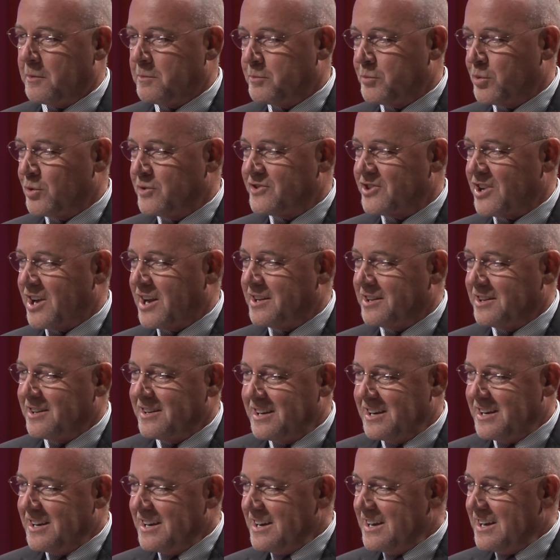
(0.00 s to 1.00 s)
present
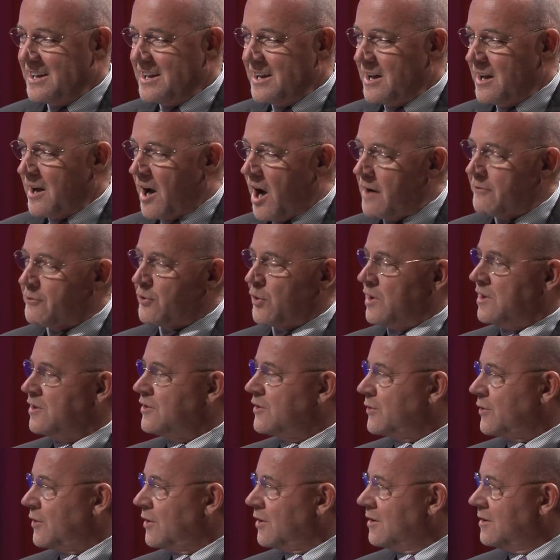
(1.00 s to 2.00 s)
offerings
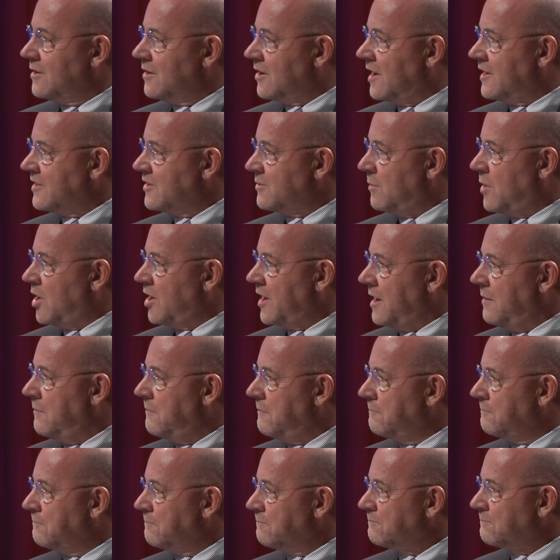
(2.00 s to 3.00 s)
for less money.
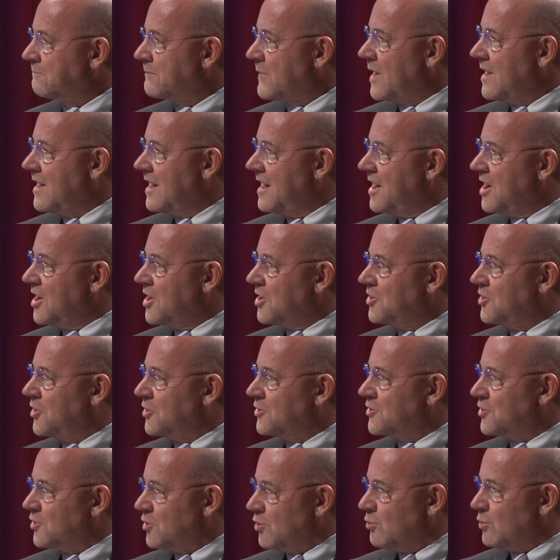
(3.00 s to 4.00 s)

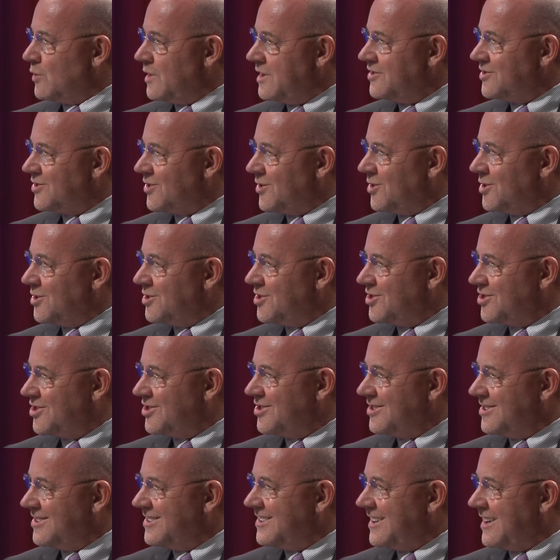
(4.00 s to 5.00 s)
Does your
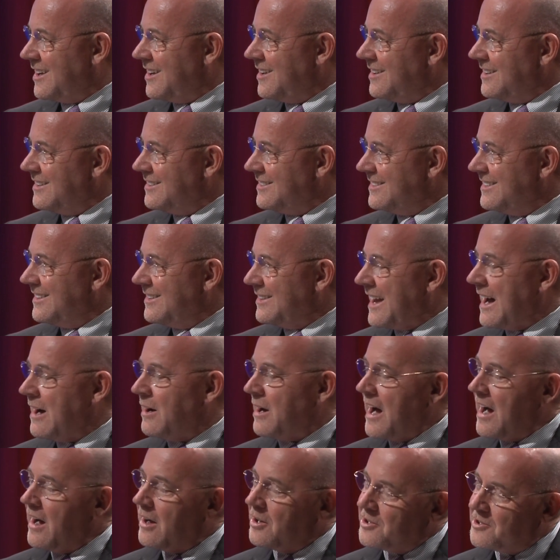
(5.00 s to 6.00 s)
research,
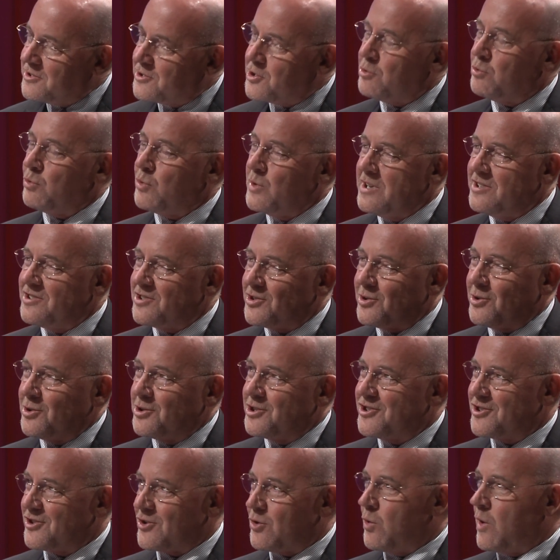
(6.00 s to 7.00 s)
how does your
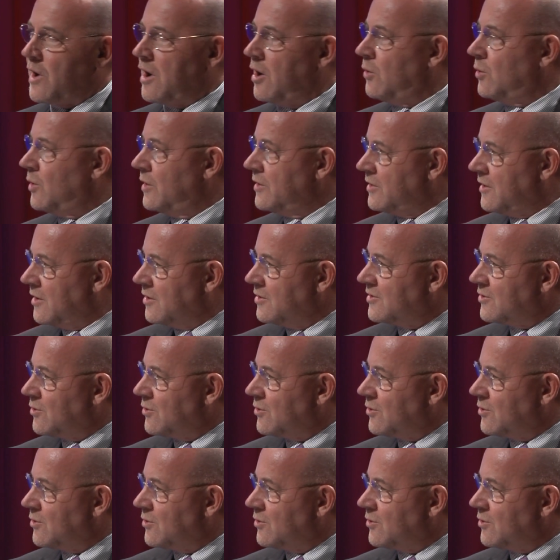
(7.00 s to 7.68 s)
research square with those